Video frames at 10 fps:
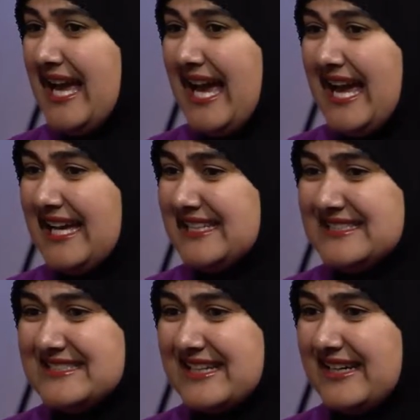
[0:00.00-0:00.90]

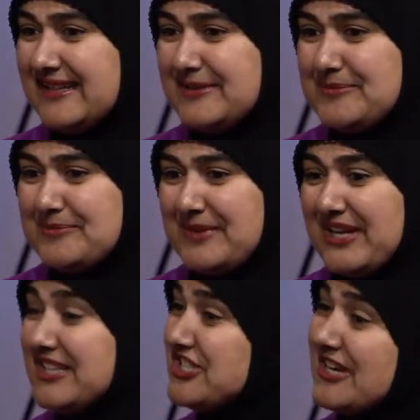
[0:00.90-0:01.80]
And um, it
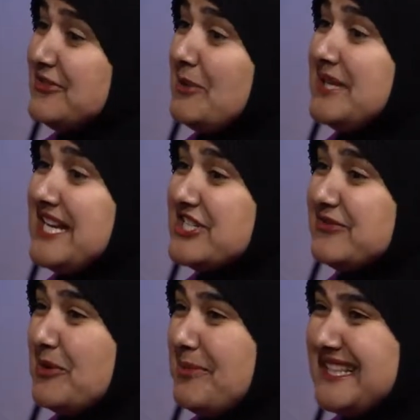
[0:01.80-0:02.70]
got a Jeff nomination
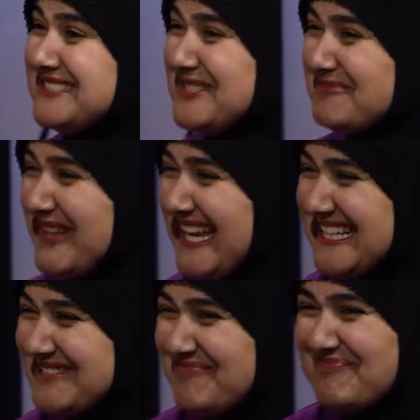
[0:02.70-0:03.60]
for Best New
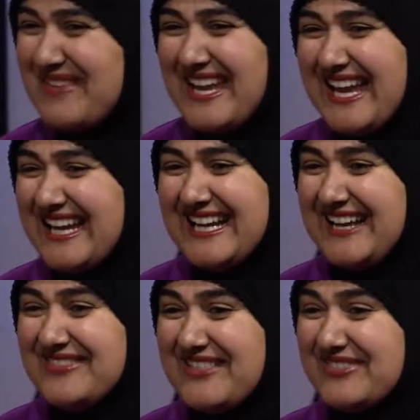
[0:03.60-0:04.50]
Play.
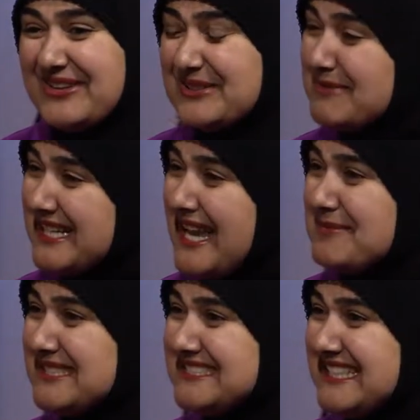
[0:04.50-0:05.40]
And then the Goodman came
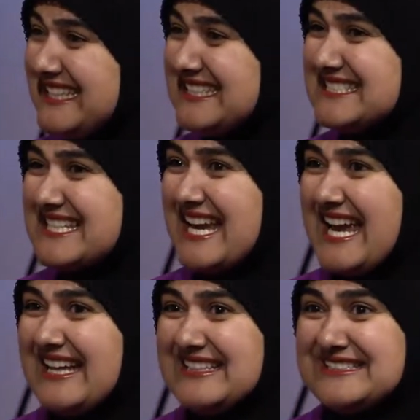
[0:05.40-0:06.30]
to see it.
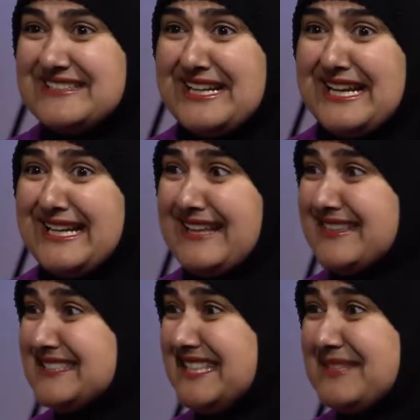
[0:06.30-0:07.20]
And then I get
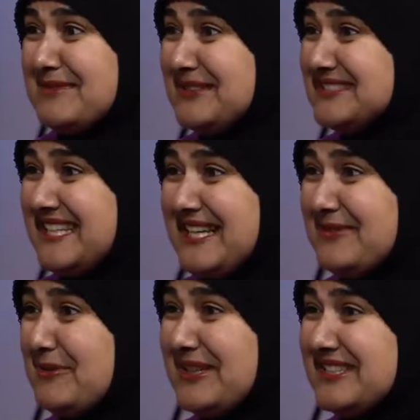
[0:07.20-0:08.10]
this email saying
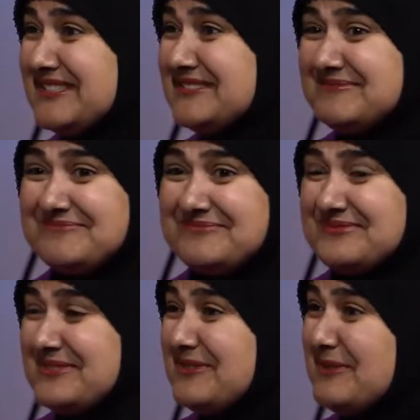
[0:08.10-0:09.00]
we want to
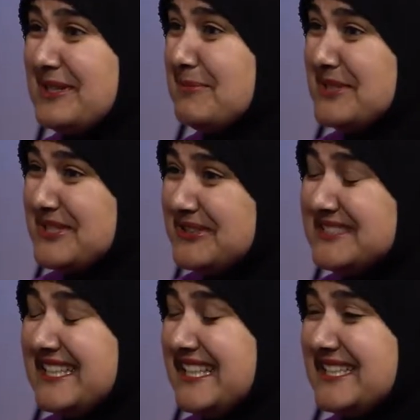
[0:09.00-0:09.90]
we want to
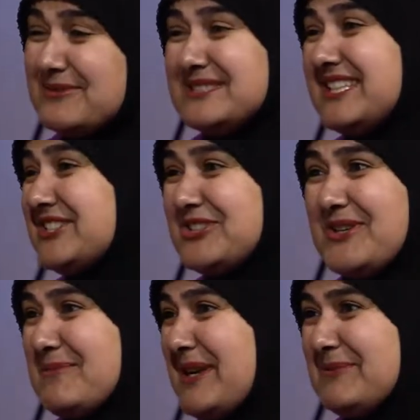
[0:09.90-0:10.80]
produce it. And it was such a
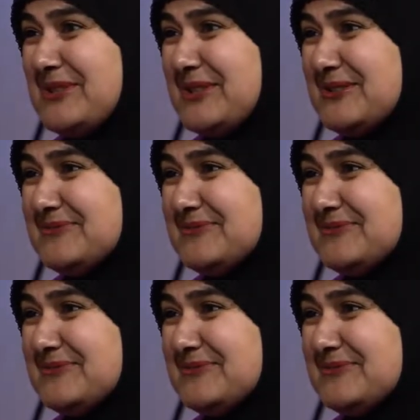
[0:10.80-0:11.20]
dream come true.